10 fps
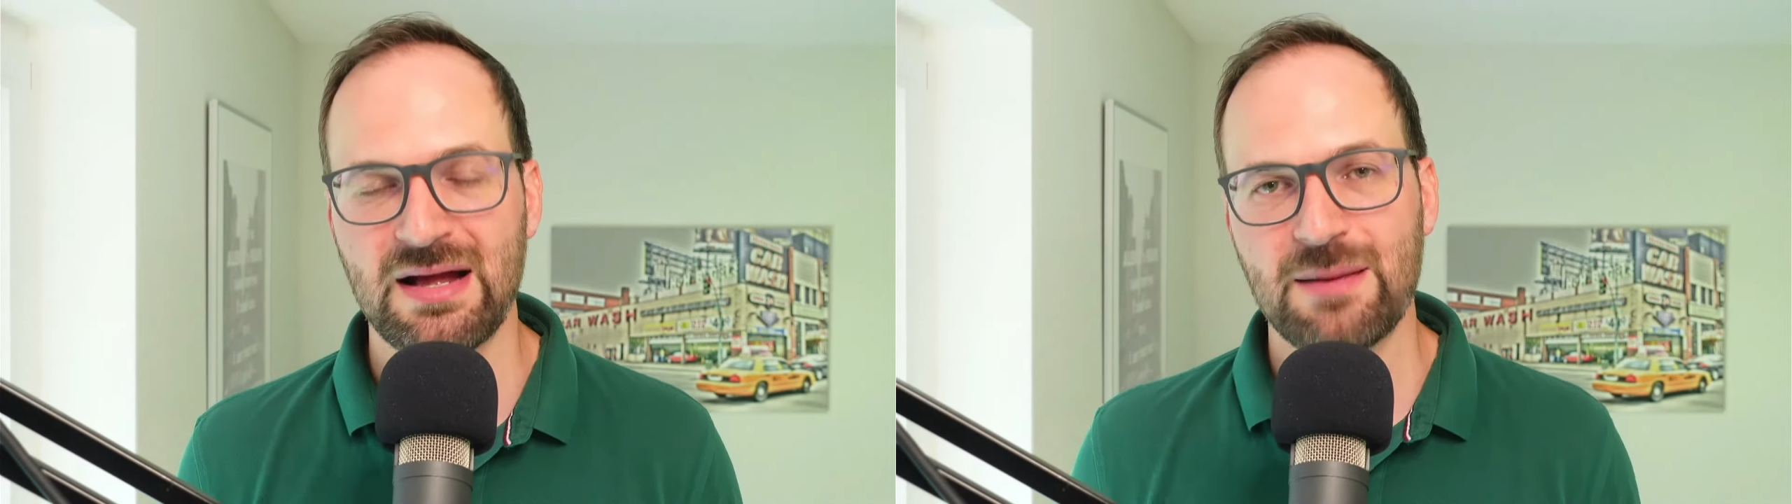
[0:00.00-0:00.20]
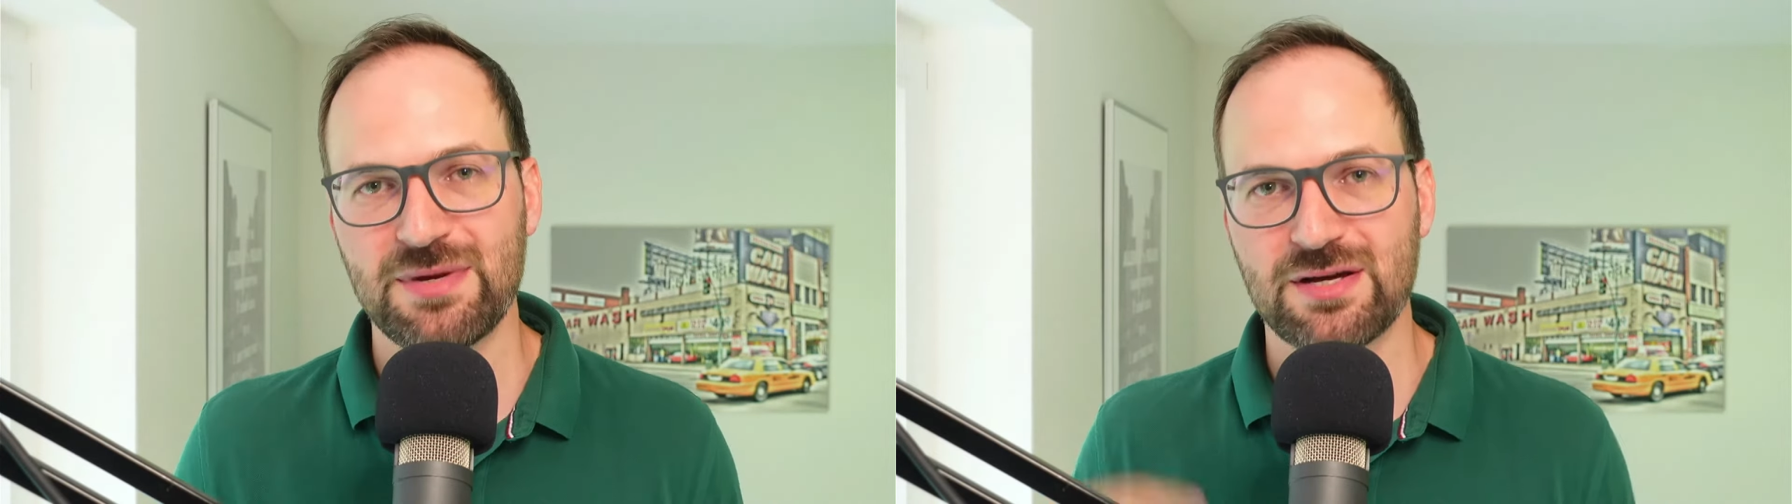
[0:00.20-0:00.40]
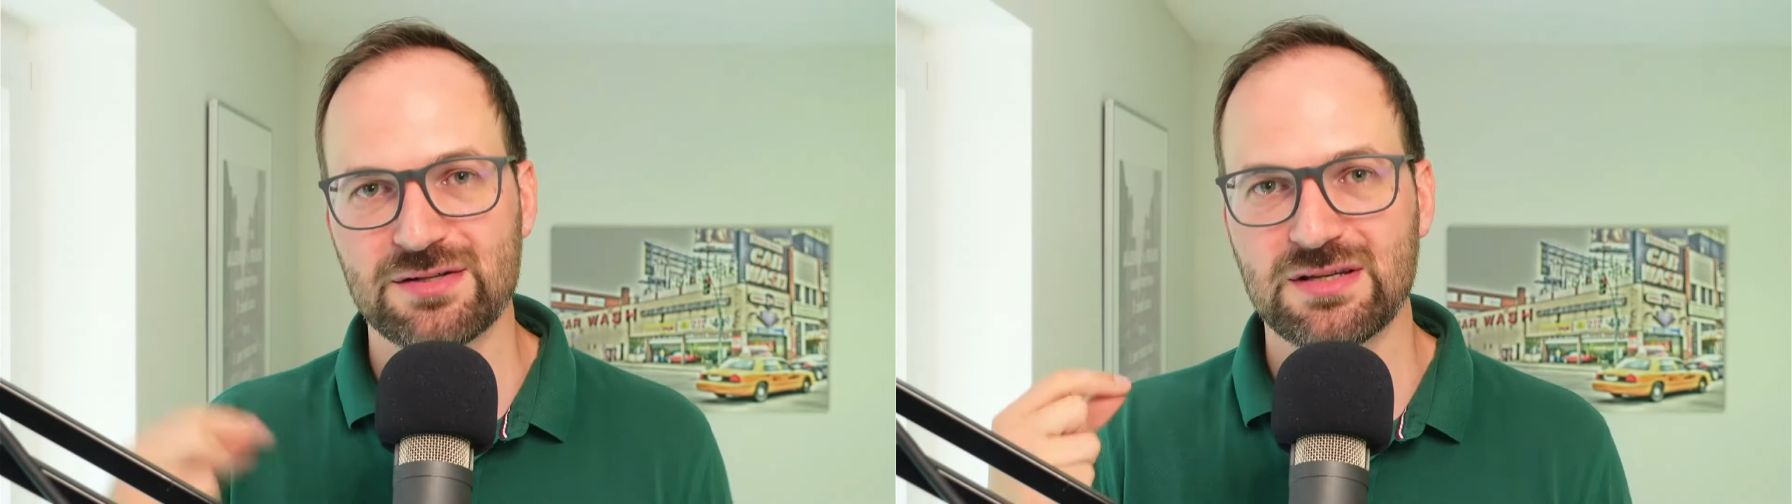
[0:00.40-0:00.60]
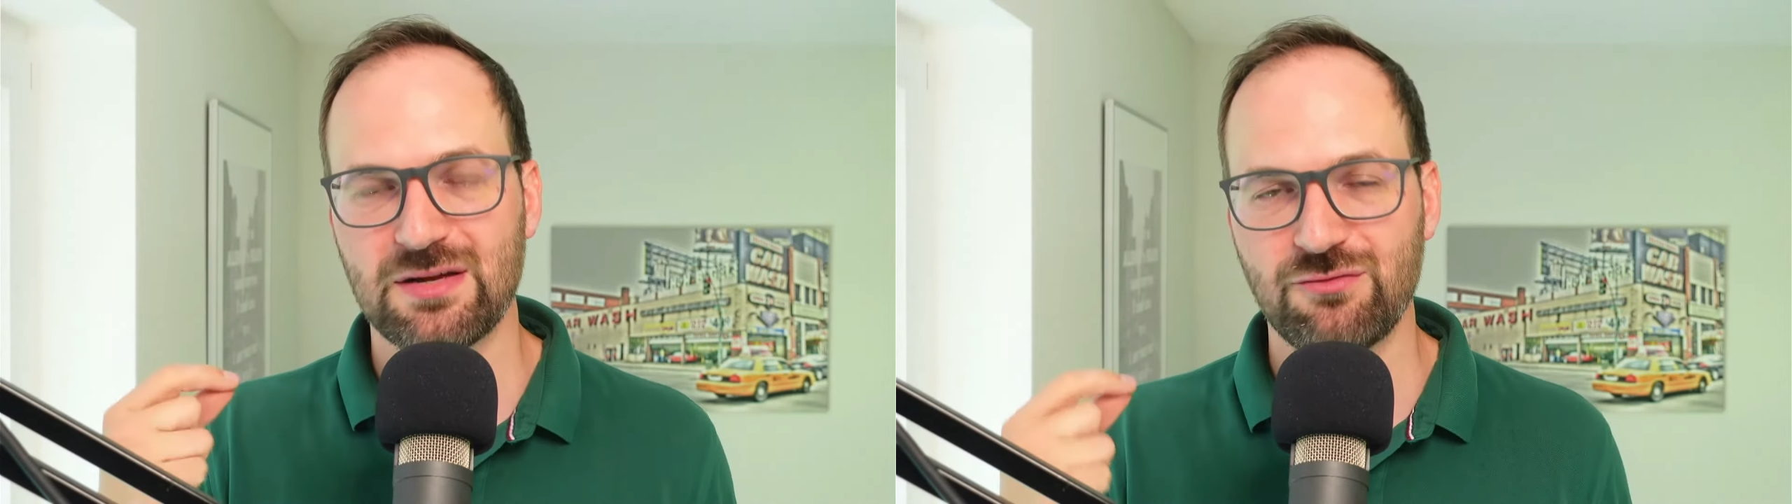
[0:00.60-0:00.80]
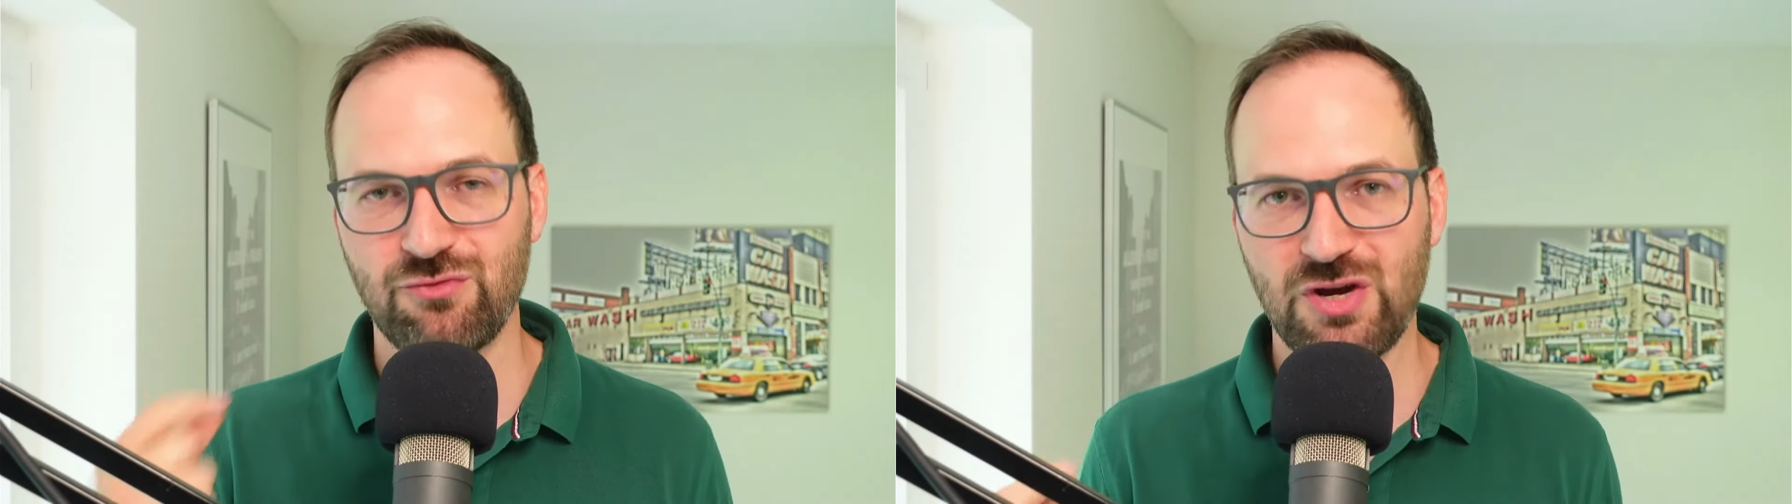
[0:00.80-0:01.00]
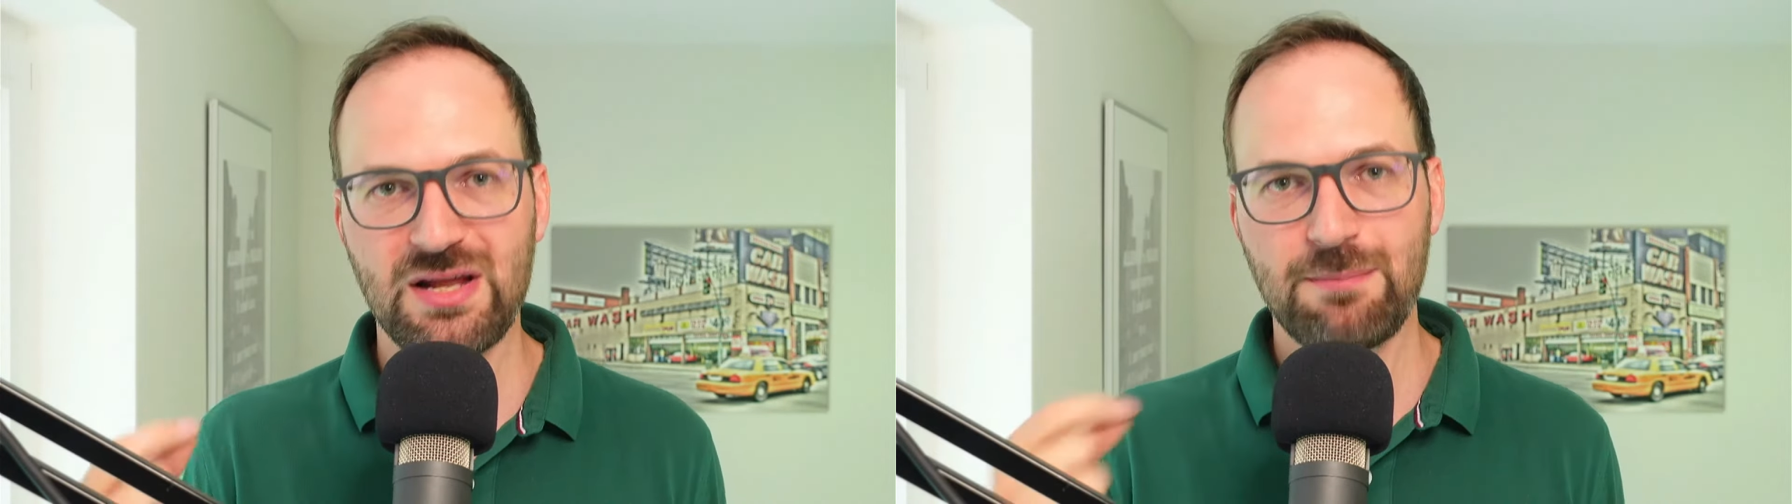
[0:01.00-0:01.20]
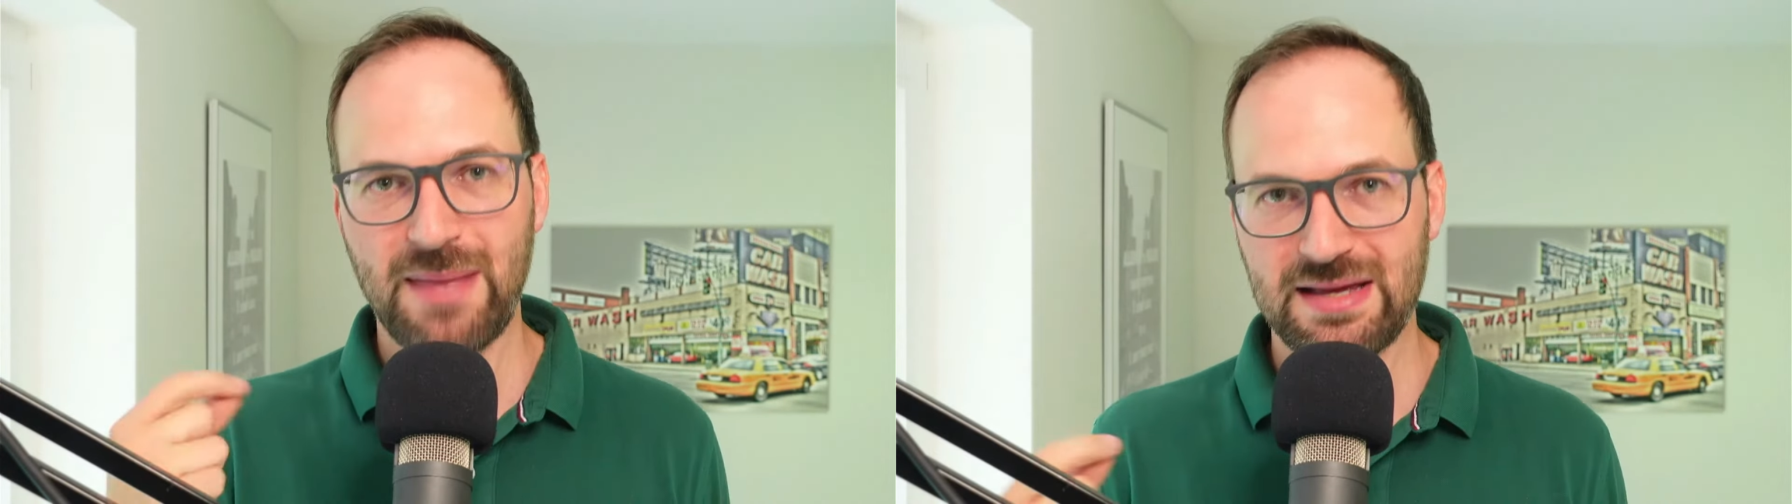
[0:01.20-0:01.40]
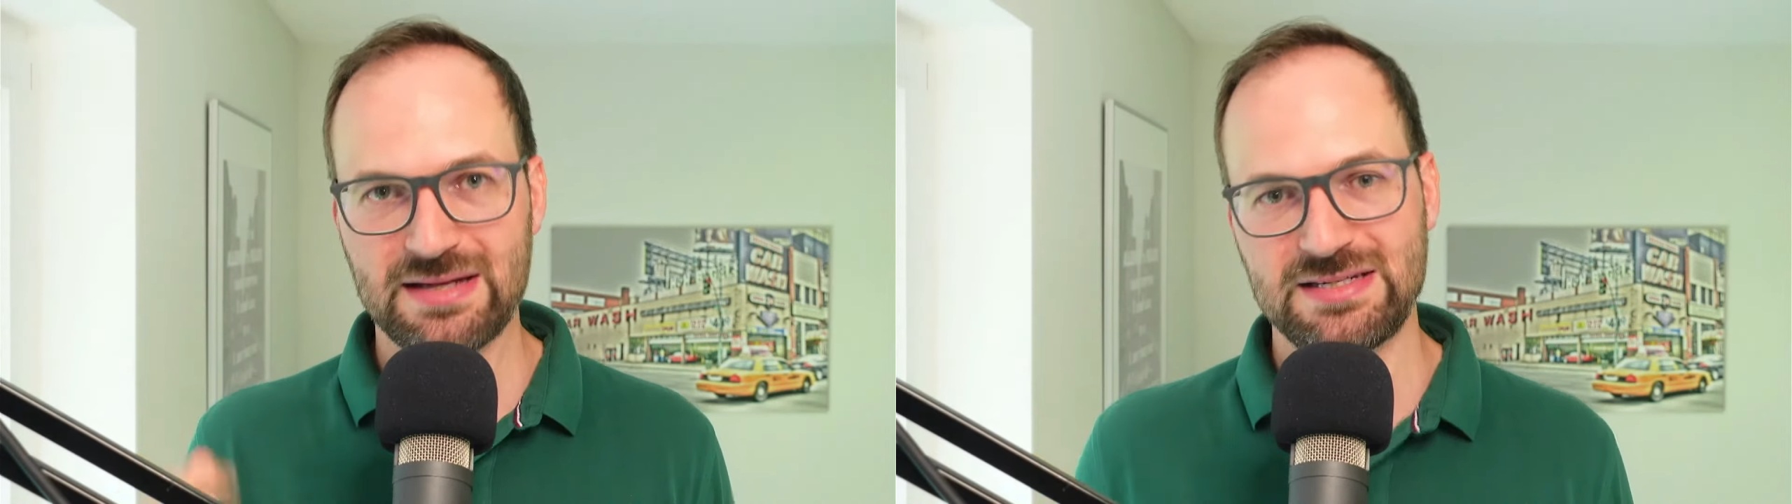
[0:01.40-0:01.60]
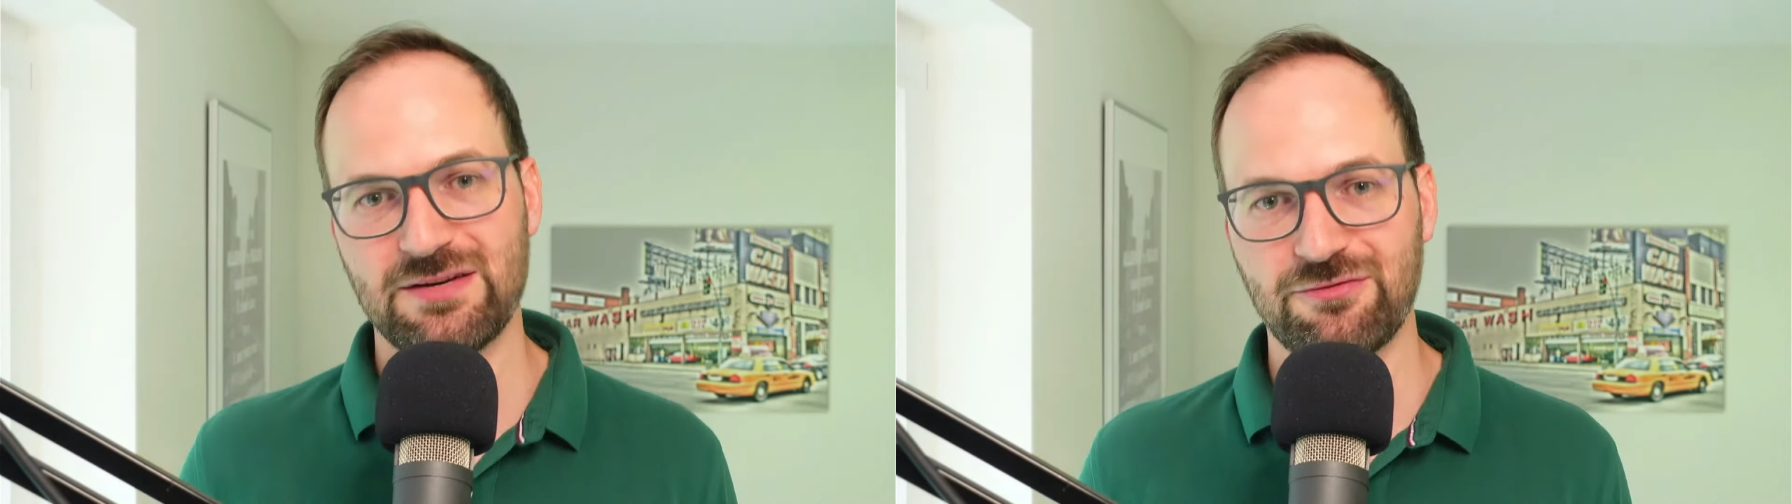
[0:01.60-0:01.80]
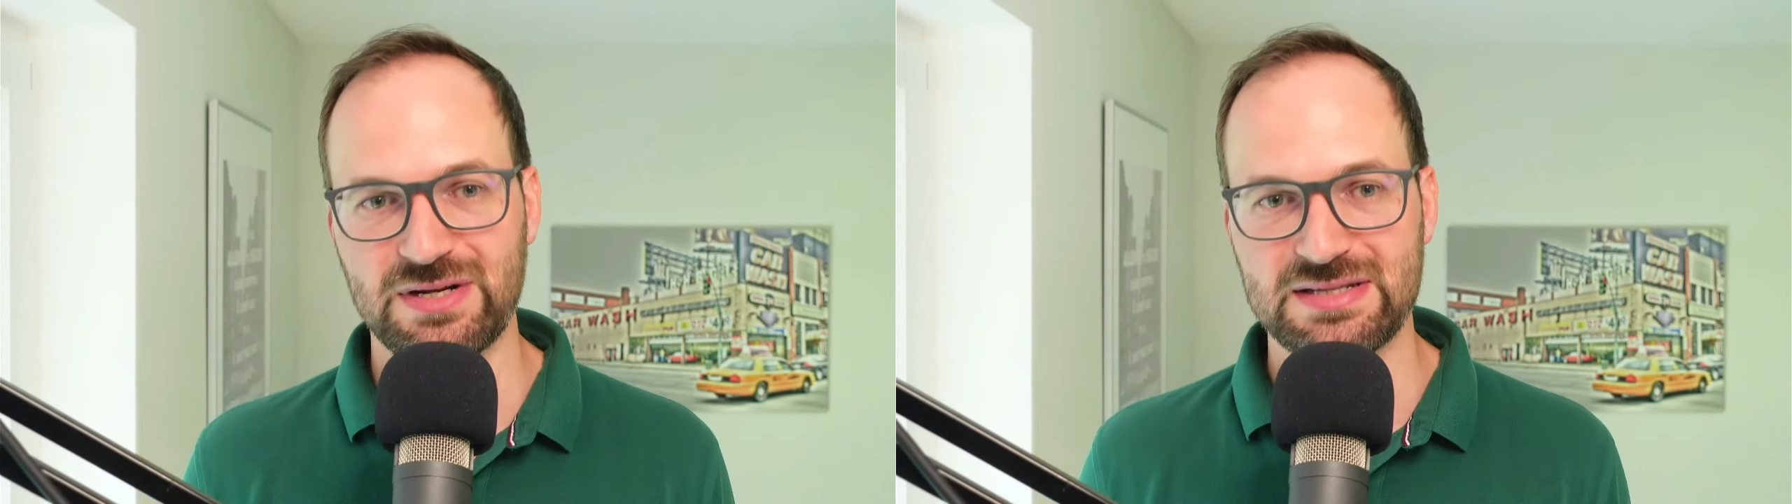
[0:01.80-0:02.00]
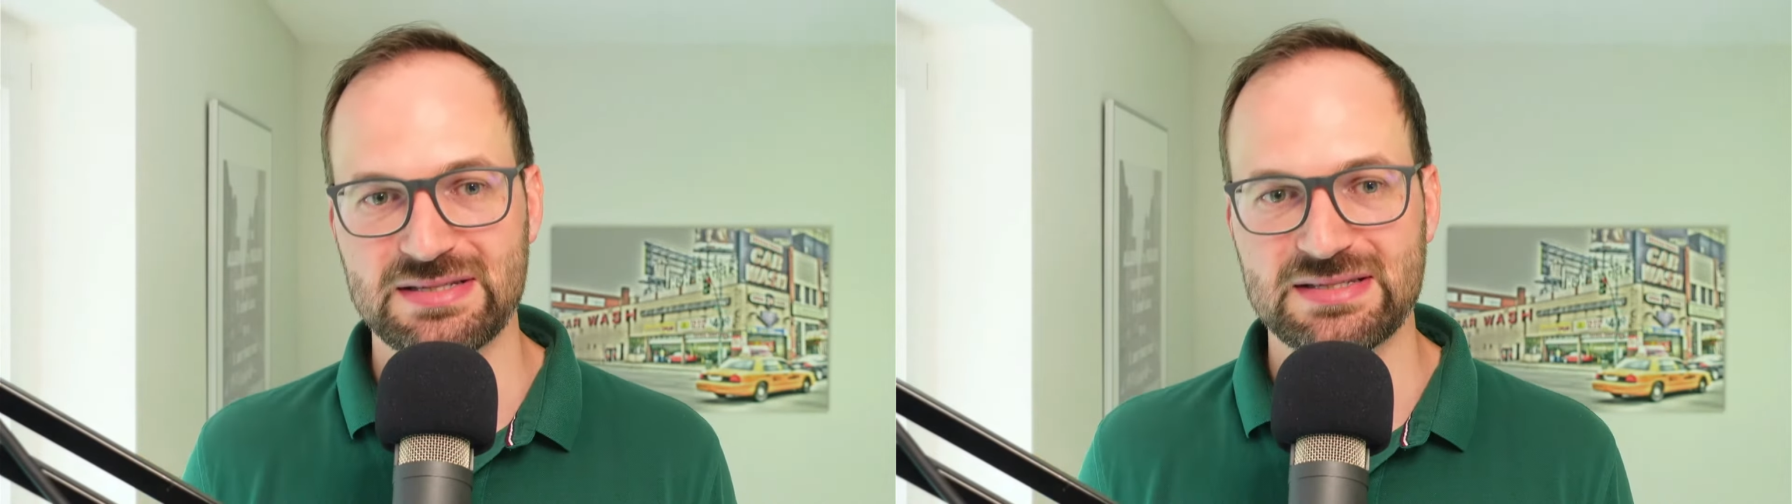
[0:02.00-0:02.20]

because it can really make a difference.